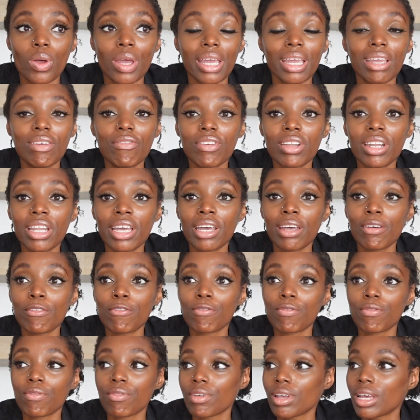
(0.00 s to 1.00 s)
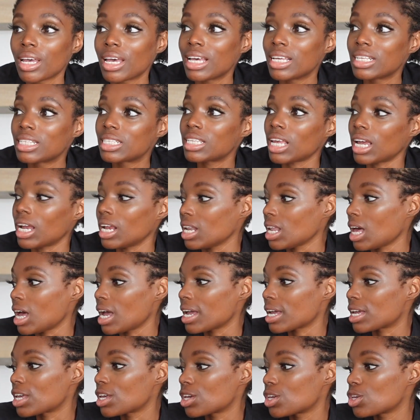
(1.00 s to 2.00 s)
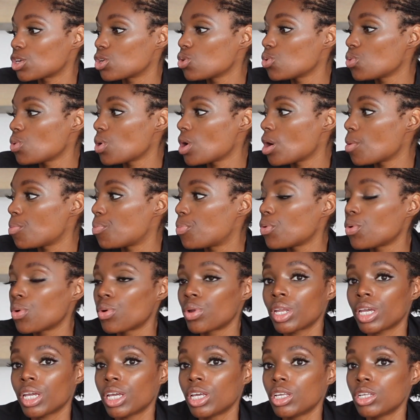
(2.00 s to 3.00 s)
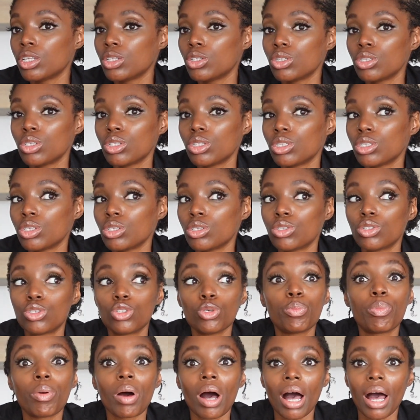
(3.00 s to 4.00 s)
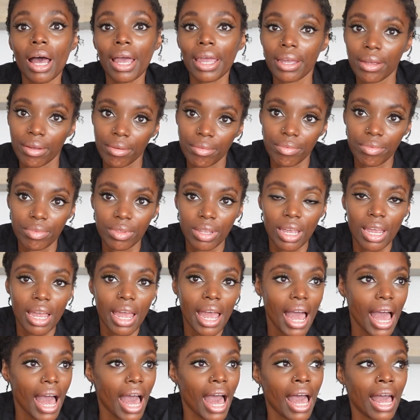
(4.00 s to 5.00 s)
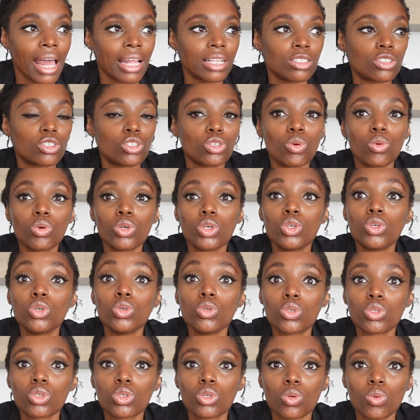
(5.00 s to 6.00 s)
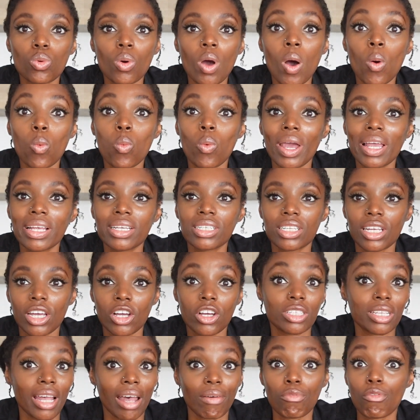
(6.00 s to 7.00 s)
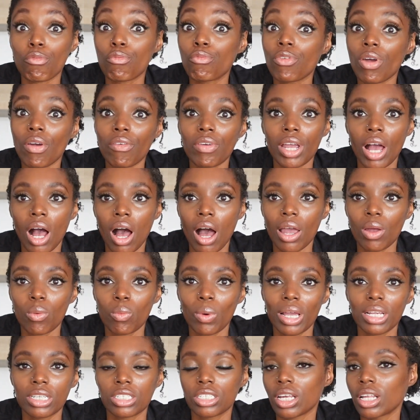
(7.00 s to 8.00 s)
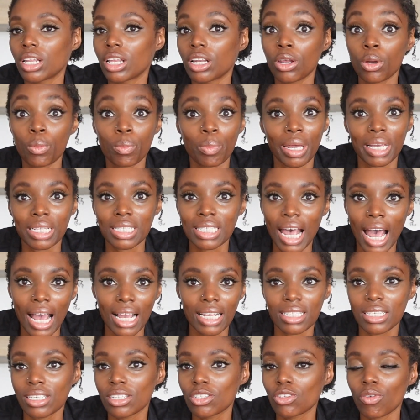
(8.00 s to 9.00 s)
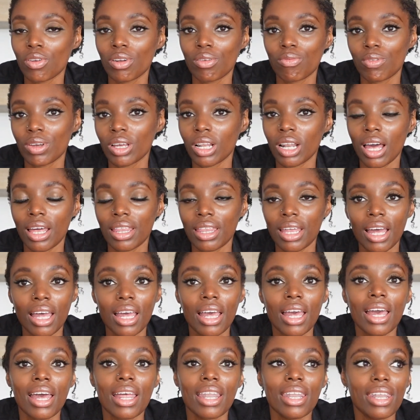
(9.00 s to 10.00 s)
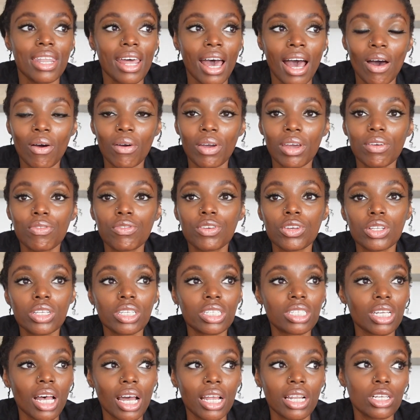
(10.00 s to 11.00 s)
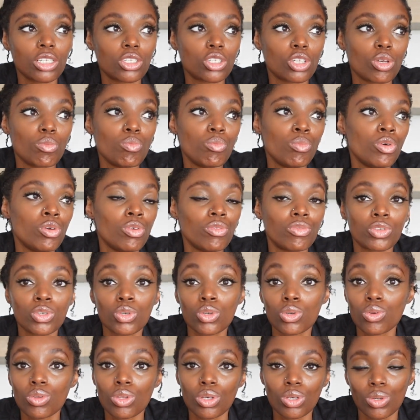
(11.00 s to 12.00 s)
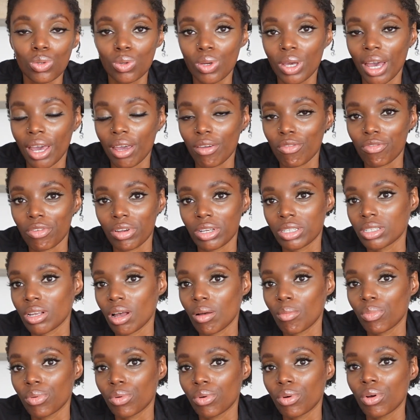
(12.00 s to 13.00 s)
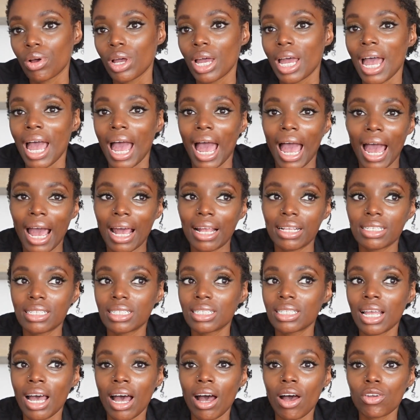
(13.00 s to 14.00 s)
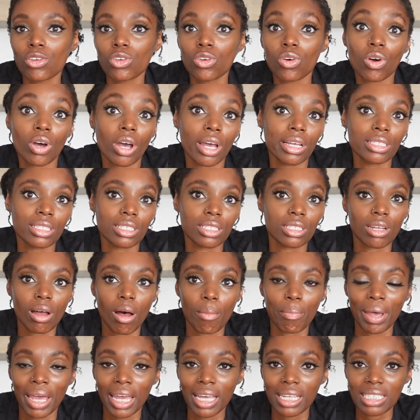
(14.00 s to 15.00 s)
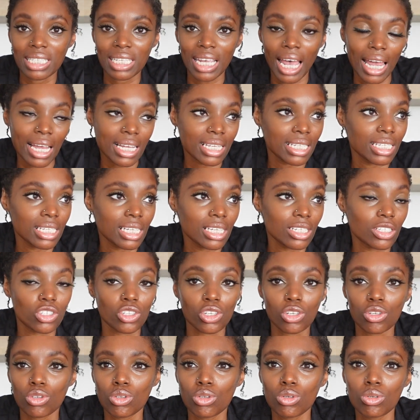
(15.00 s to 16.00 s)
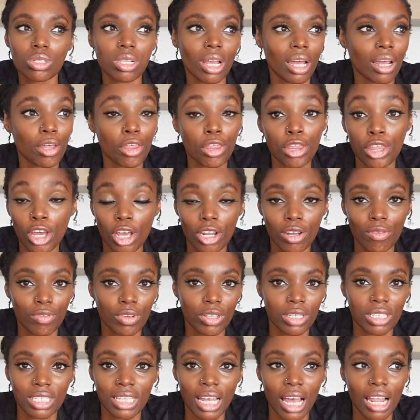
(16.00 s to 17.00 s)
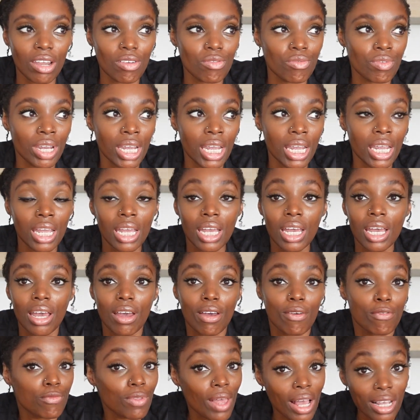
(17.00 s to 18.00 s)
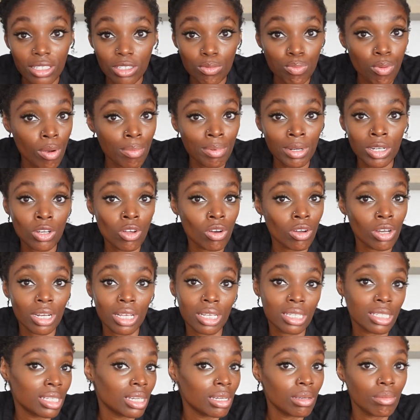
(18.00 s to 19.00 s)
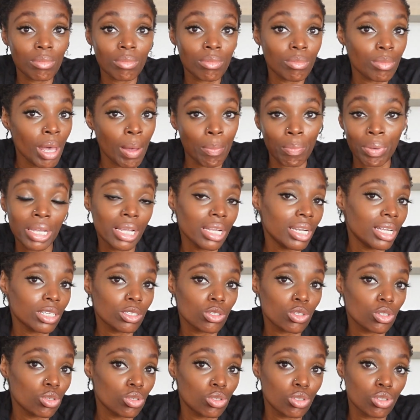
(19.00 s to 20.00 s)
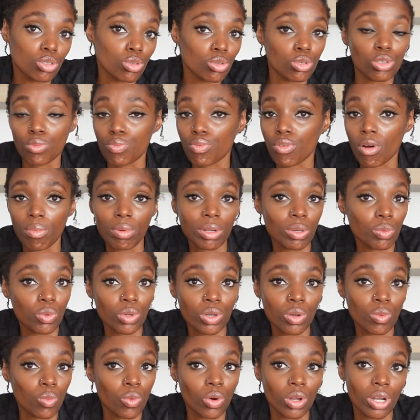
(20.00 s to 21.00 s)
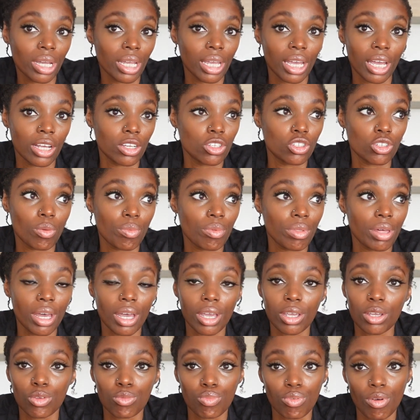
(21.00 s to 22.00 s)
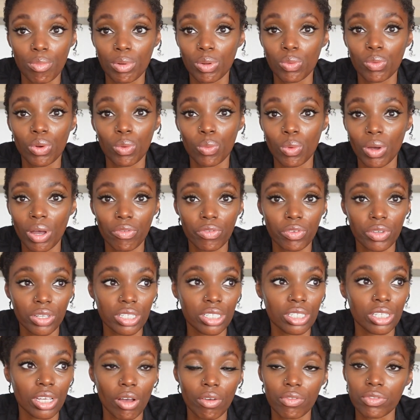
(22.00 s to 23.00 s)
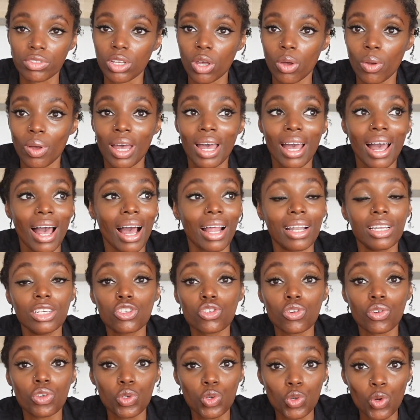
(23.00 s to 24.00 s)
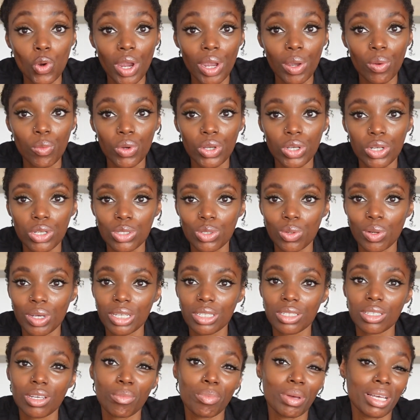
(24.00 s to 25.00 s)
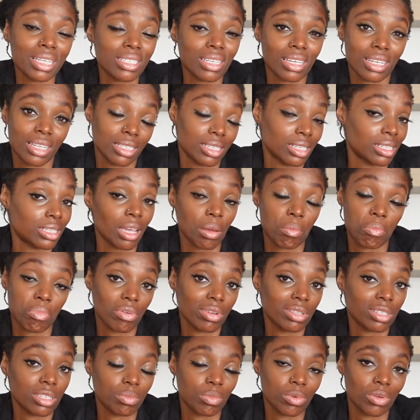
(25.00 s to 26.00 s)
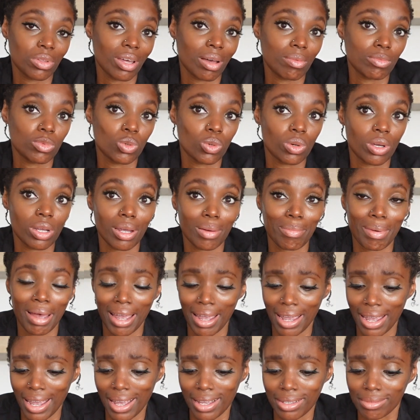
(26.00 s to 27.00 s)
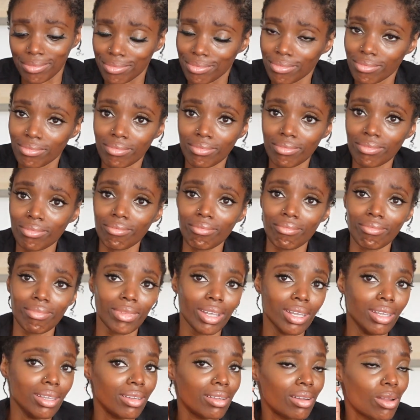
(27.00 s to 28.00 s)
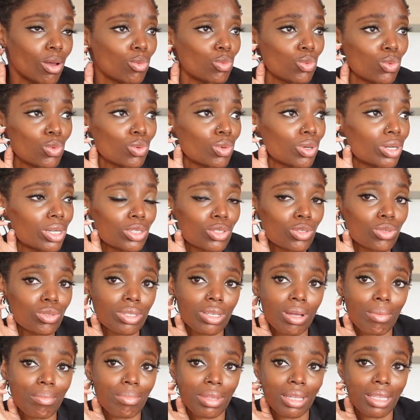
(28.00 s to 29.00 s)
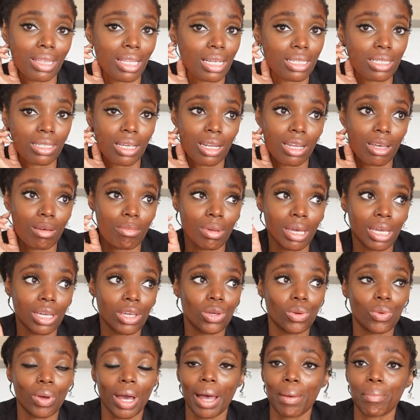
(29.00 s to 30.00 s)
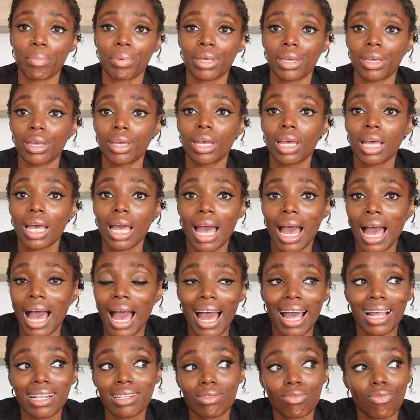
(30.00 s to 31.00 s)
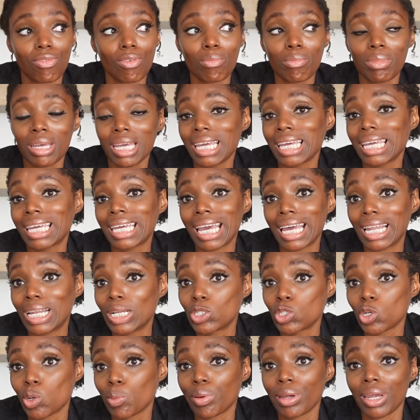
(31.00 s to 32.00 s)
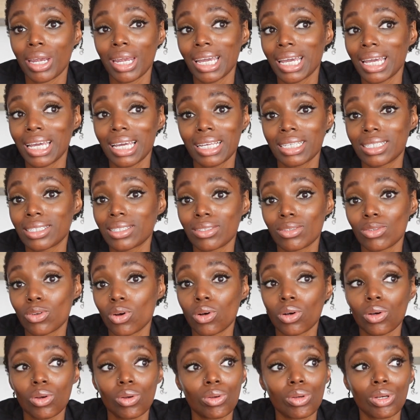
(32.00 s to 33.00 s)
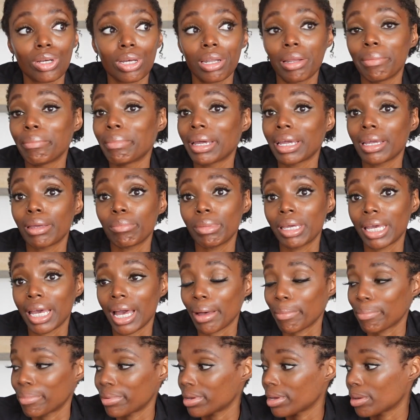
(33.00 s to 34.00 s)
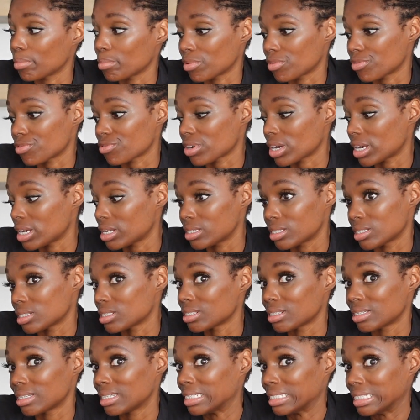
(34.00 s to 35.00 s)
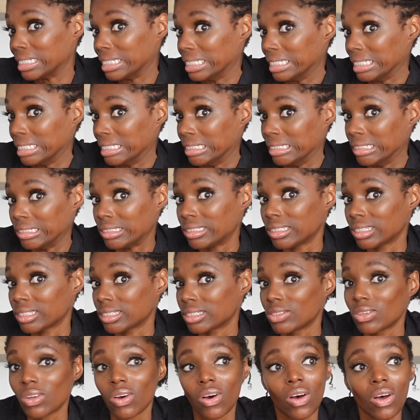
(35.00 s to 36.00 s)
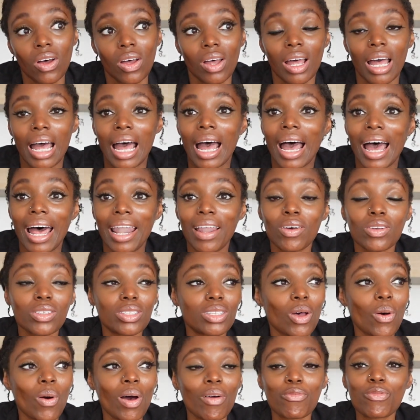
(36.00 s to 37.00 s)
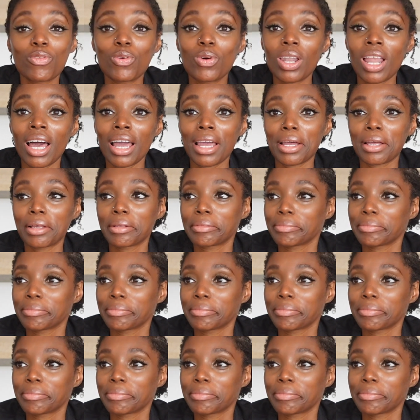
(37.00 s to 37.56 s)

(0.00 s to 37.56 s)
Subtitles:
even if, say like you were born in Dubai, and you're used to a wage there, because they have a very high wage there, they don't pay taxes or anything like that. Now, if you decided to move to the UK, for example, and now you're going to start paying taxes, so you lose like a third of your salary, that's probably not going to seem appealing to you to do. You probably wouldn't want to get a job there. You probably want to work for yourself, so at least you're enjoying what you're doing. So basically, it's the same principle that I'm talking about here. You know, you want to do something that's going to make you happy. And for me, getting a job here is not going to make me happy, I'm afraid. It's just not. And also, I feel like